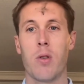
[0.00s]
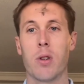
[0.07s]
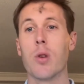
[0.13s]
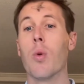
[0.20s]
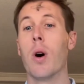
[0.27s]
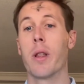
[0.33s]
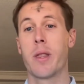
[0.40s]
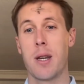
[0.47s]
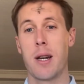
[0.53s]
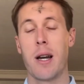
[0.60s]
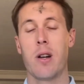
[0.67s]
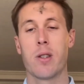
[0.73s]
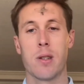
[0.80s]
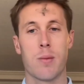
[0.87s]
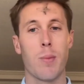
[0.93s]
and you want the
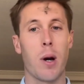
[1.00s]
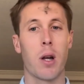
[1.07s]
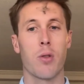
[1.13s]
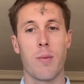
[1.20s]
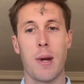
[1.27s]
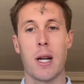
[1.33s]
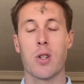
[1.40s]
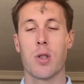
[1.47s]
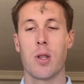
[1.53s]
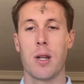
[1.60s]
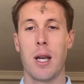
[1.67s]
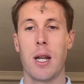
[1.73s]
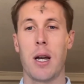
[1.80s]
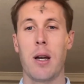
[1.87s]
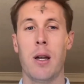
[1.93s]
analysis model to match the
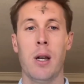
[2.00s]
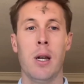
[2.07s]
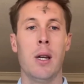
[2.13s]
data.